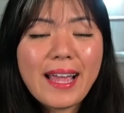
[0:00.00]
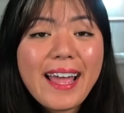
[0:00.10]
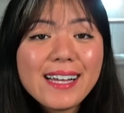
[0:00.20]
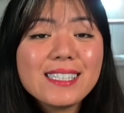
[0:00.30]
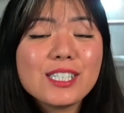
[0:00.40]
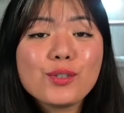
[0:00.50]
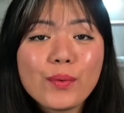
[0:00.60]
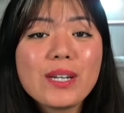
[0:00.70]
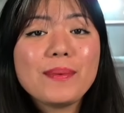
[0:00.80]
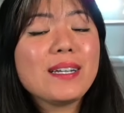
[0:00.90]
and it's
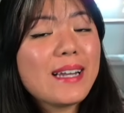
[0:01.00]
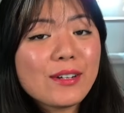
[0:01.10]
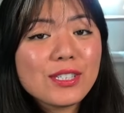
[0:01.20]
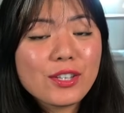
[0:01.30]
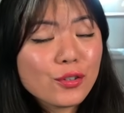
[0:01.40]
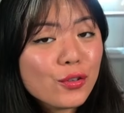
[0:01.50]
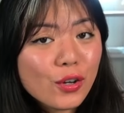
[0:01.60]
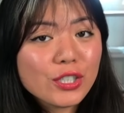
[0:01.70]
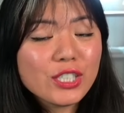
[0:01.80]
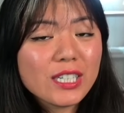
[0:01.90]
already been announced that they're
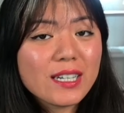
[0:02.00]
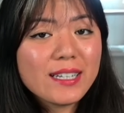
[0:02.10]
launching